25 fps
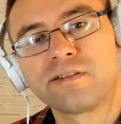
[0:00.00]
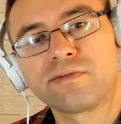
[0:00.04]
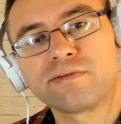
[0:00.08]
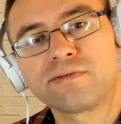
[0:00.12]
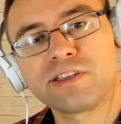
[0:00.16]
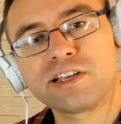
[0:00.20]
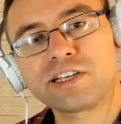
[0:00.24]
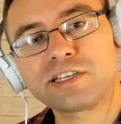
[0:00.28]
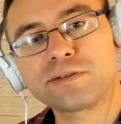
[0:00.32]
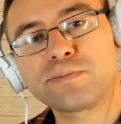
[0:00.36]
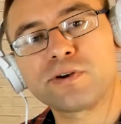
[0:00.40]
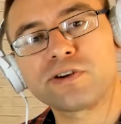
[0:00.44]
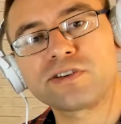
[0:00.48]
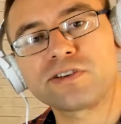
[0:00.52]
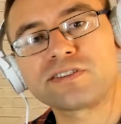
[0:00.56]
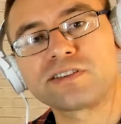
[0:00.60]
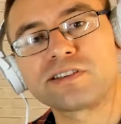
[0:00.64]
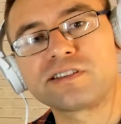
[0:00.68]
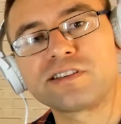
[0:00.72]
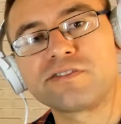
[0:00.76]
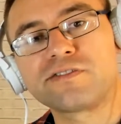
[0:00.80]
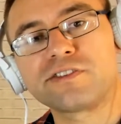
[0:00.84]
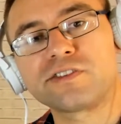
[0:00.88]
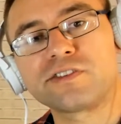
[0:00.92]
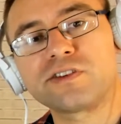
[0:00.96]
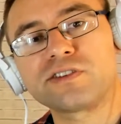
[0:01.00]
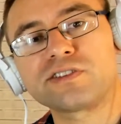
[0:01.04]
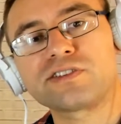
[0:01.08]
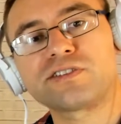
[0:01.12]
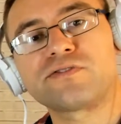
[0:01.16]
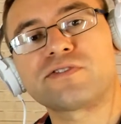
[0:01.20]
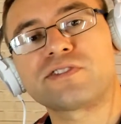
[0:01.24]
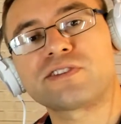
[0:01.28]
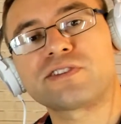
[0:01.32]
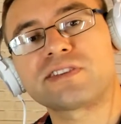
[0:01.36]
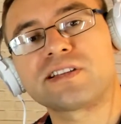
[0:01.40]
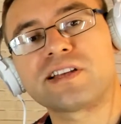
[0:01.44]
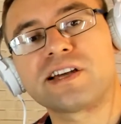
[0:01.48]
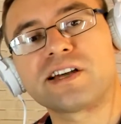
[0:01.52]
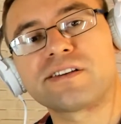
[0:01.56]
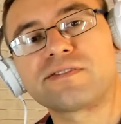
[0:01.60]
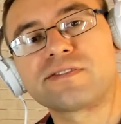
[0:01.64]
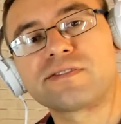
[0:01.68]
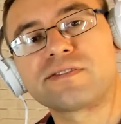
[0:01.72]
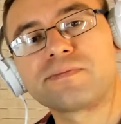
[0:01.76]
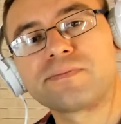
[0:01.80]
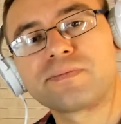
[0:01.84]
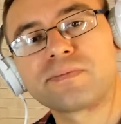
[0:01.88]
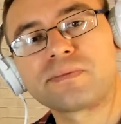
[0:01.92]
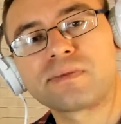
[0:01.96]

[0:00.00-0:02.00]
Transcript: This person, the philosopher's life,